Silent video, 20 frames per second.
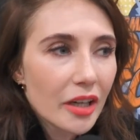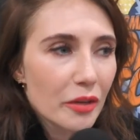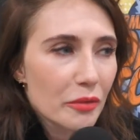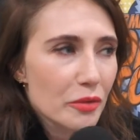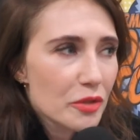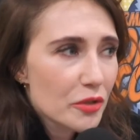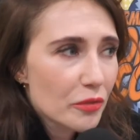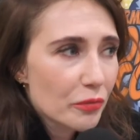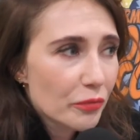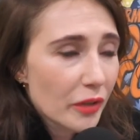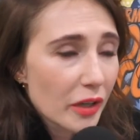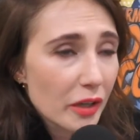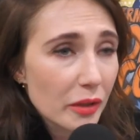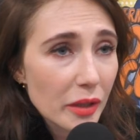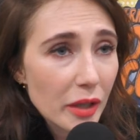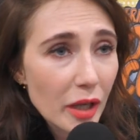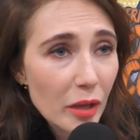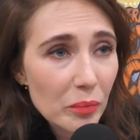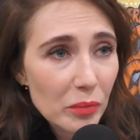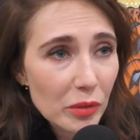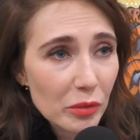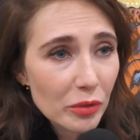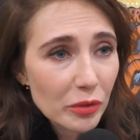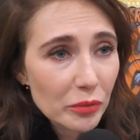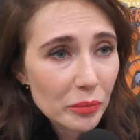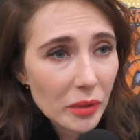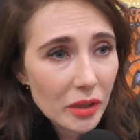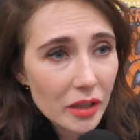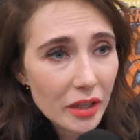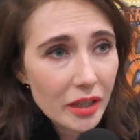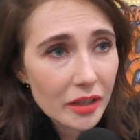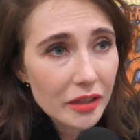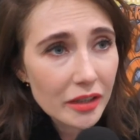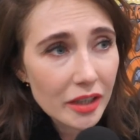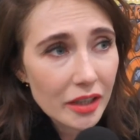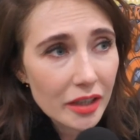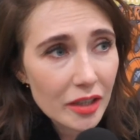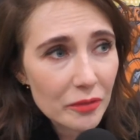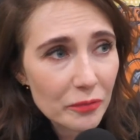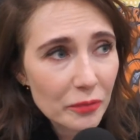I was very happy with my
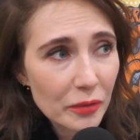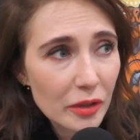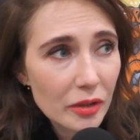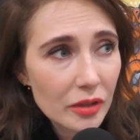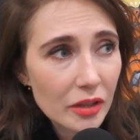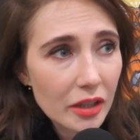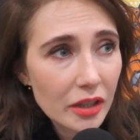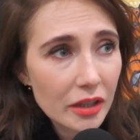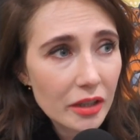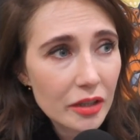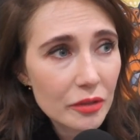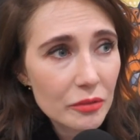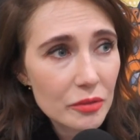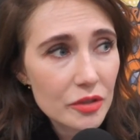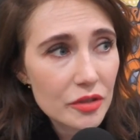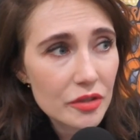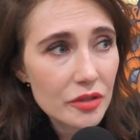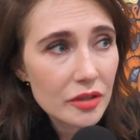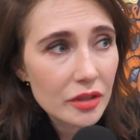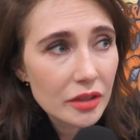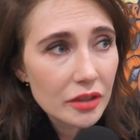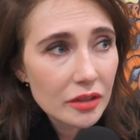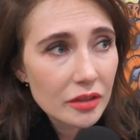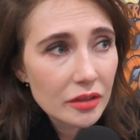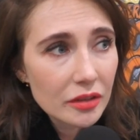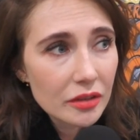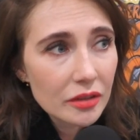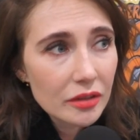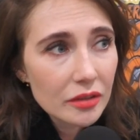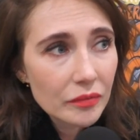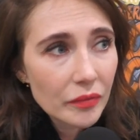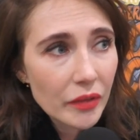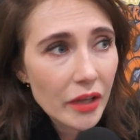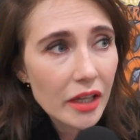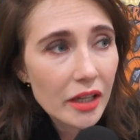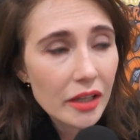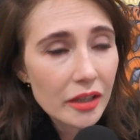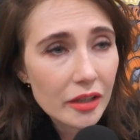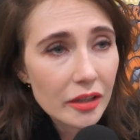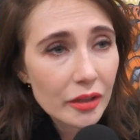ending. It felt like it was
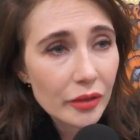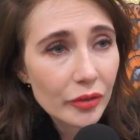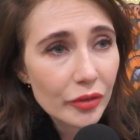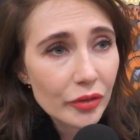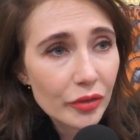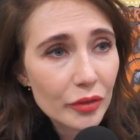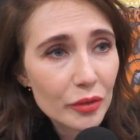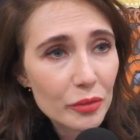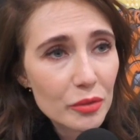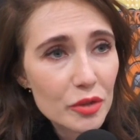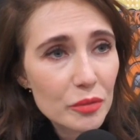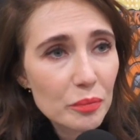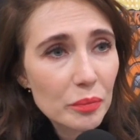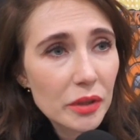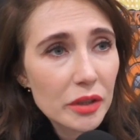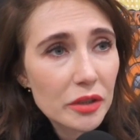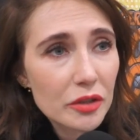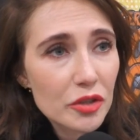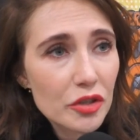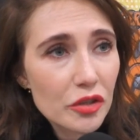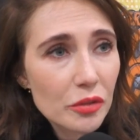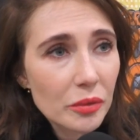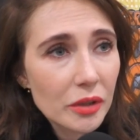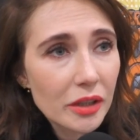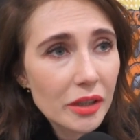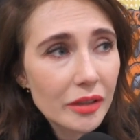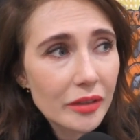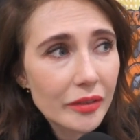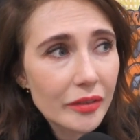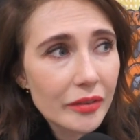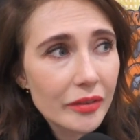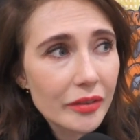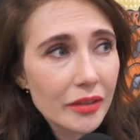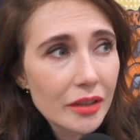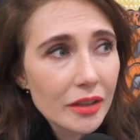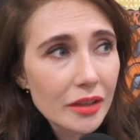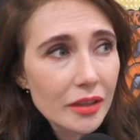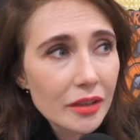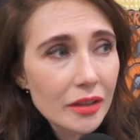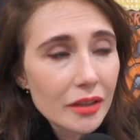elegant, it was bittersweet,
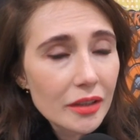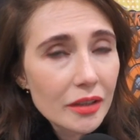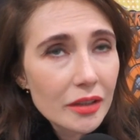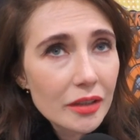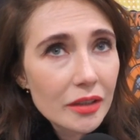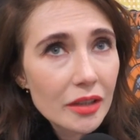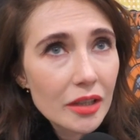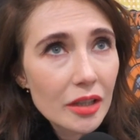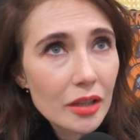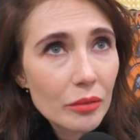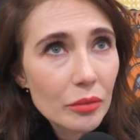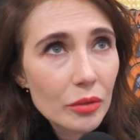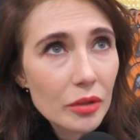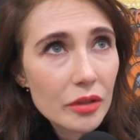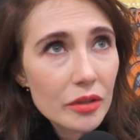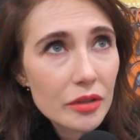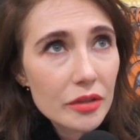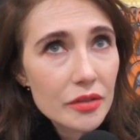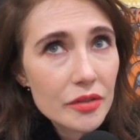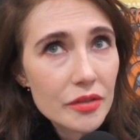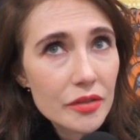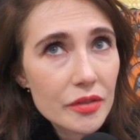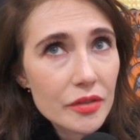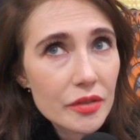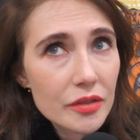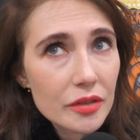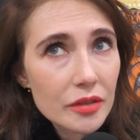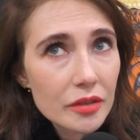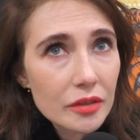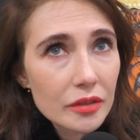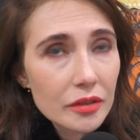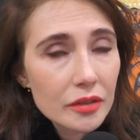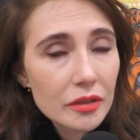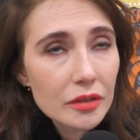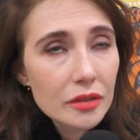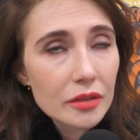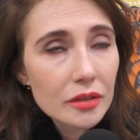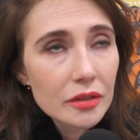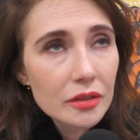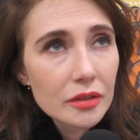it was.
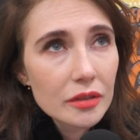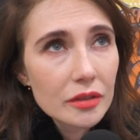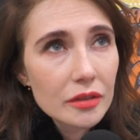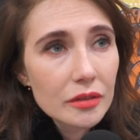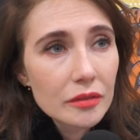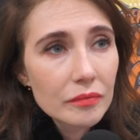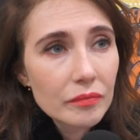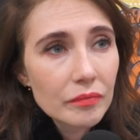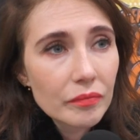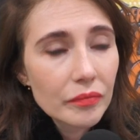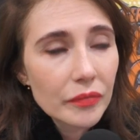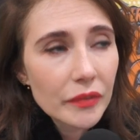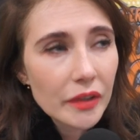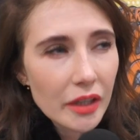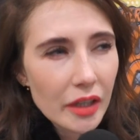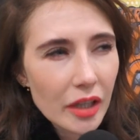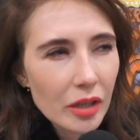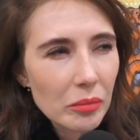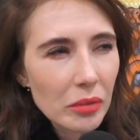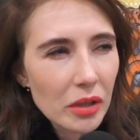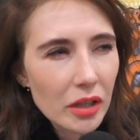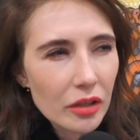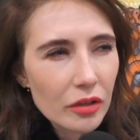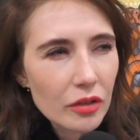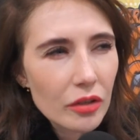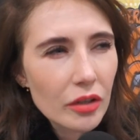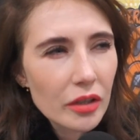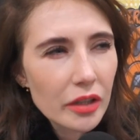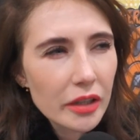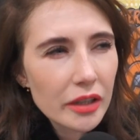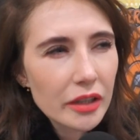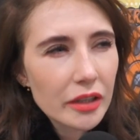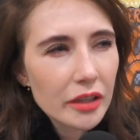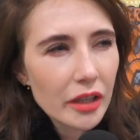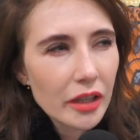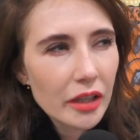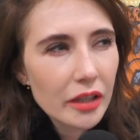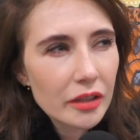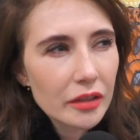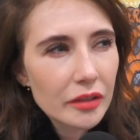Melancholic. Yeah, melancholic
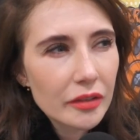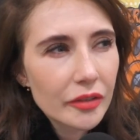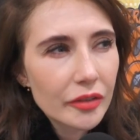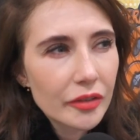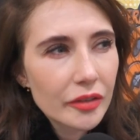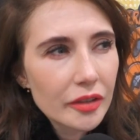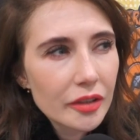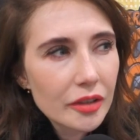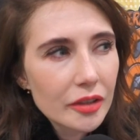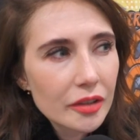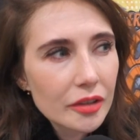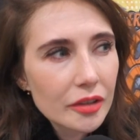and.